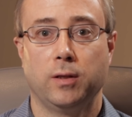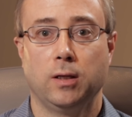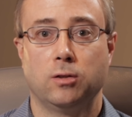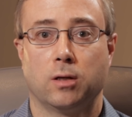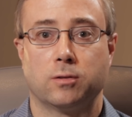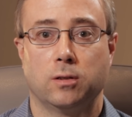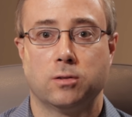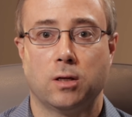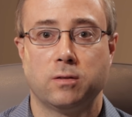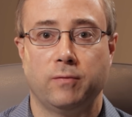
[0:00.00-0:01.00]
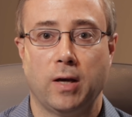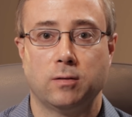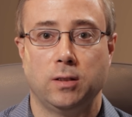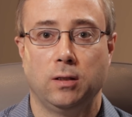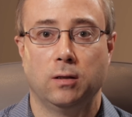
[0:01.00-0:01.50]
the Johnson & Johnson
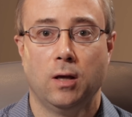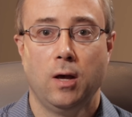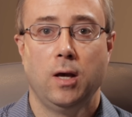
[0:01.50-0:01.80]
vaccine